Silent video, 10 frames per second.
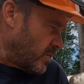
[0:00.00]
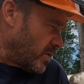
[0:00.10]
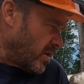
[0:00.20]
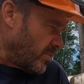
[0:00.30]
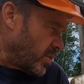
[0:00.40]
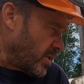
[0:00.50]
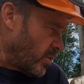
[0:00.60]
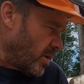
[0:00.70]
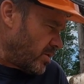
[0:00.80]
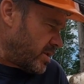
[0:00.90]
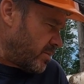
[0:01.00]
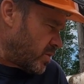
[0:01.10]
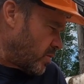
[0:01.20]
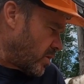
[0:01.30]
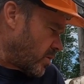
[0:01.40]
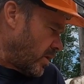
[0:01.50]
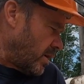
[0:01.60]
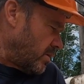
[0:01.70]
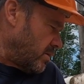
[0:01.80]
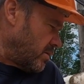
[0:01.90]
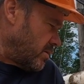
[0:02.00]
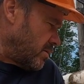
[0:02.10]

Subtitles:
whatnot, but the oiler seems to work well.